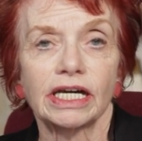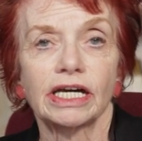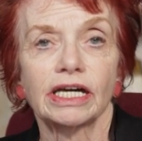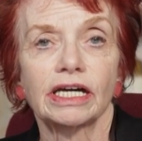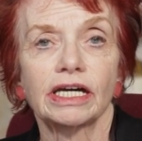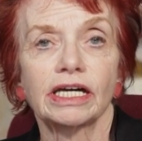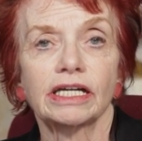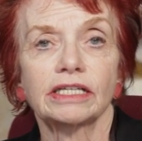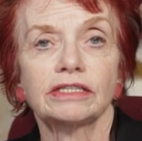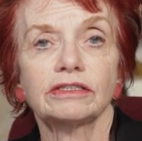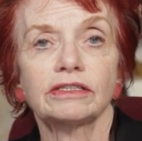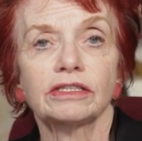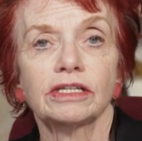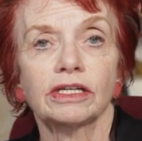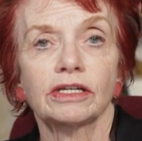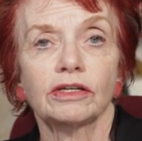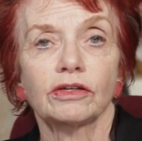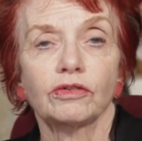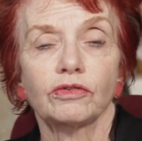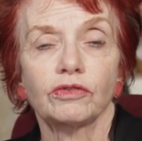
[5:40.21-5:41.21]
And
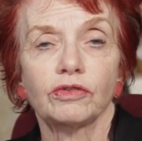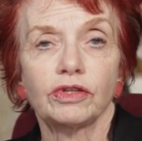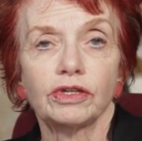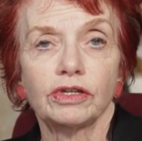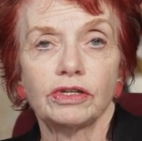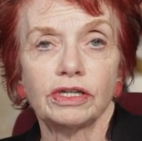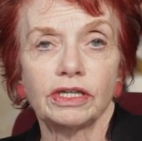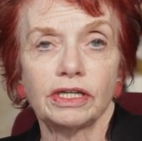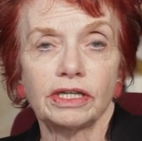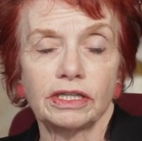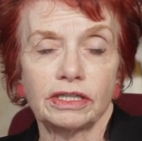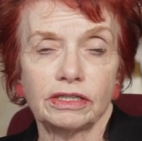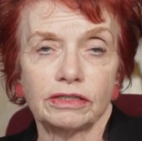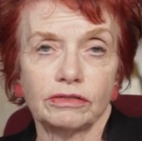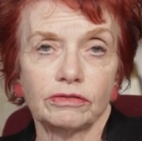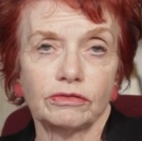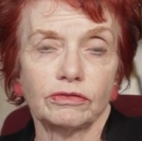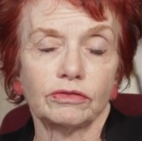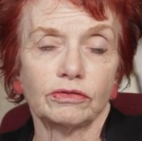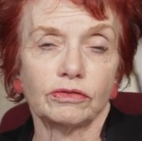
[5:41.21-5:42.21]

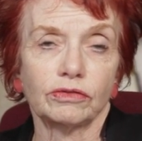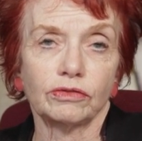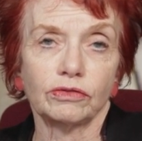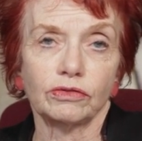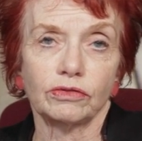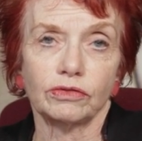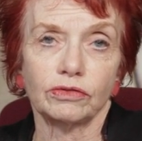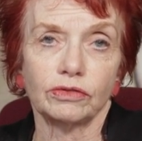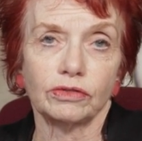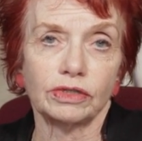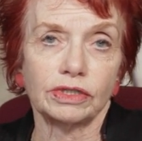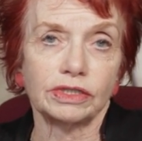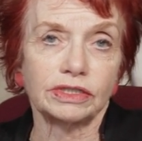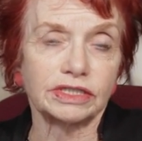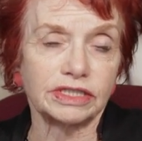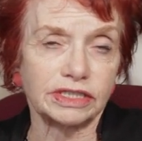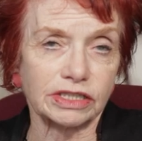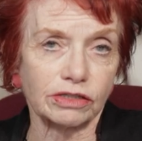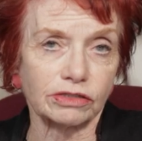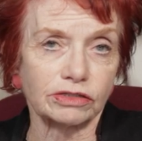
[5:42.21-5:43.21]

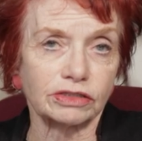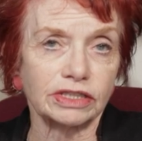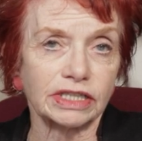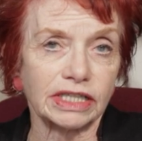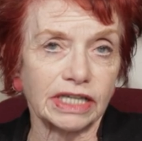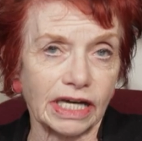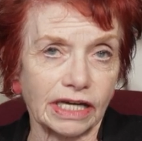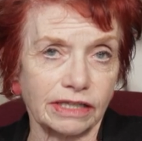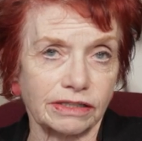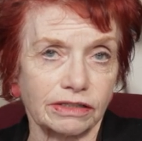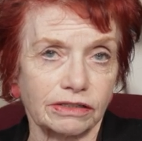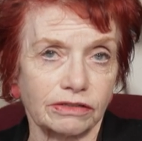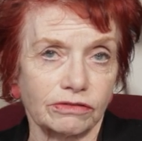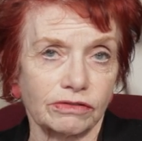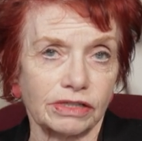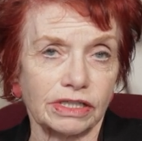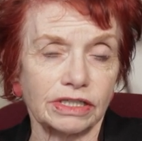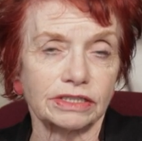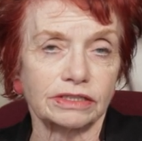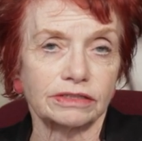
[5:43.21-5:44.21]
in certain
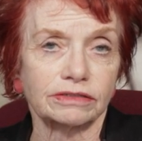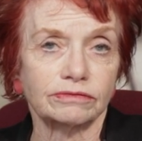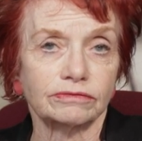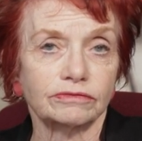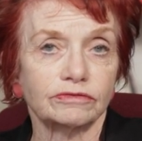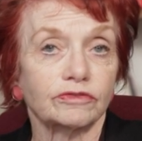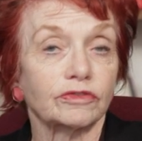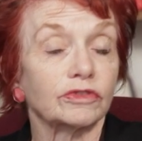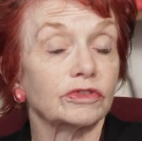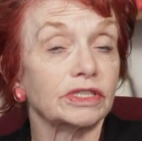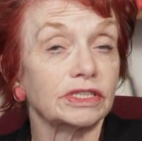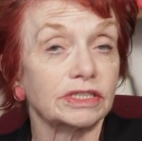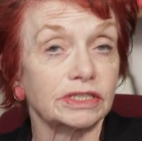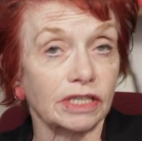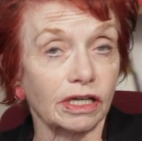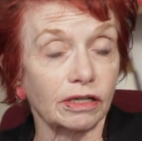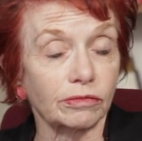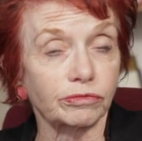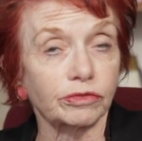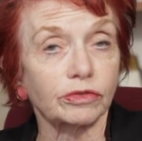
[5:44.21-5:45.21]
categories, for
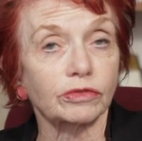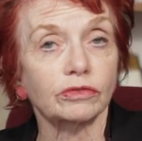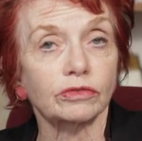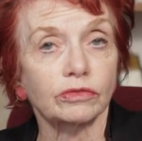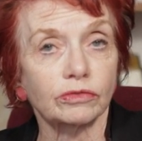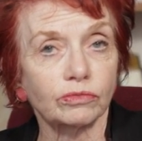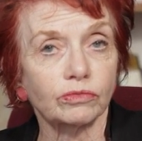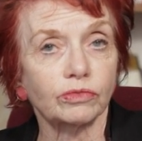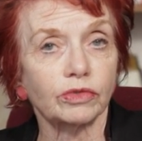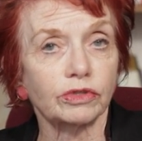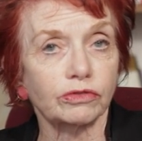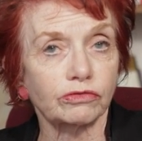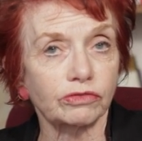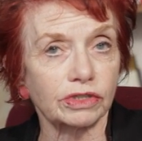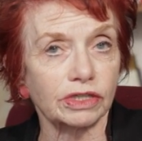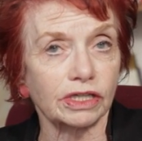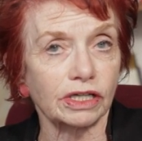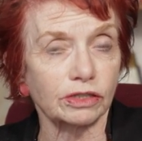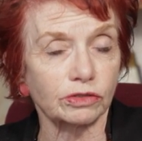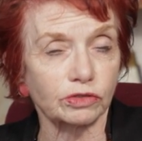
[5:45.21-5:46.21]
example, with
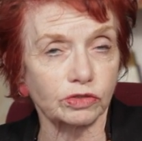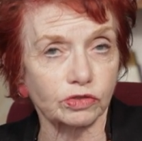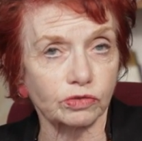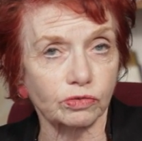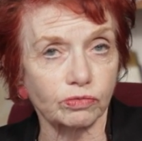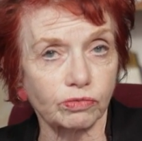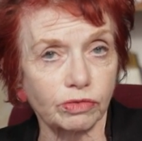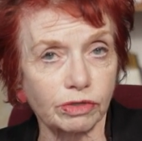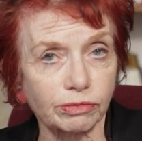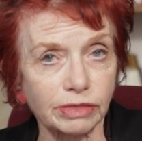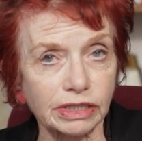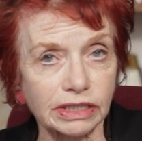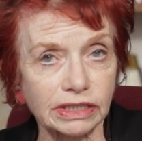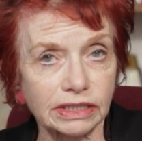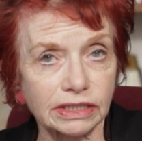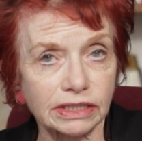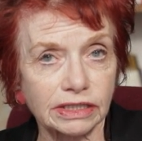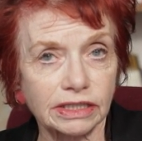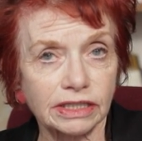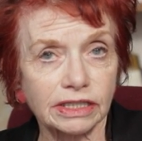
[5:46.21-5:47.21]
regards to
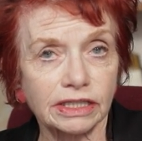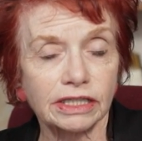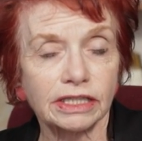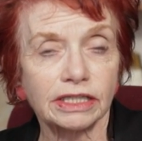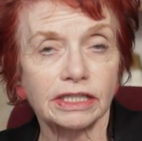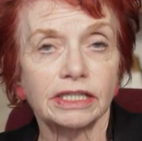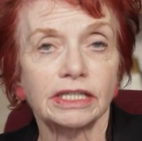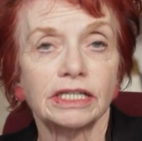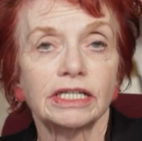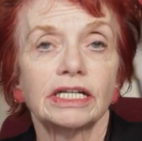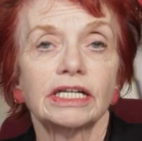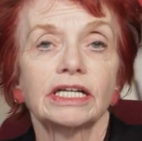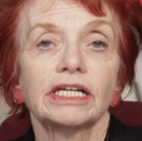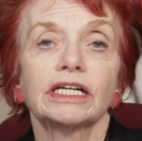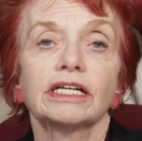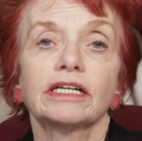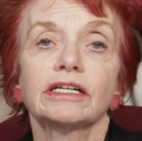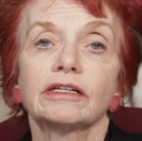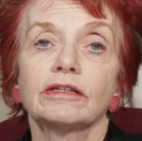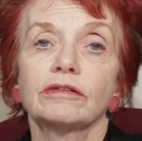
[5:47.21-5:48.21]
women,
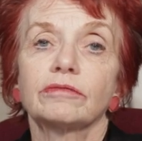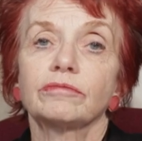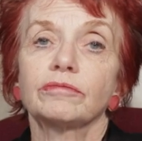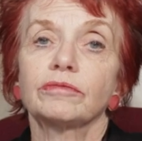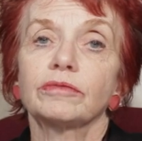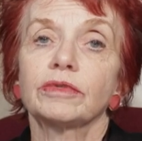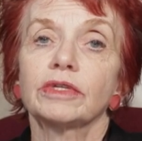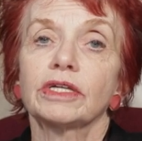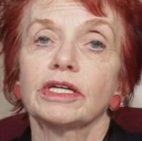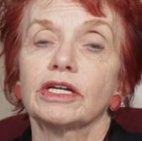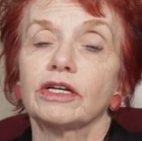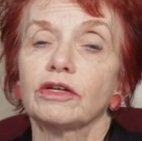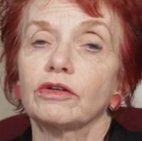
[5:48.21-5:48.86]
then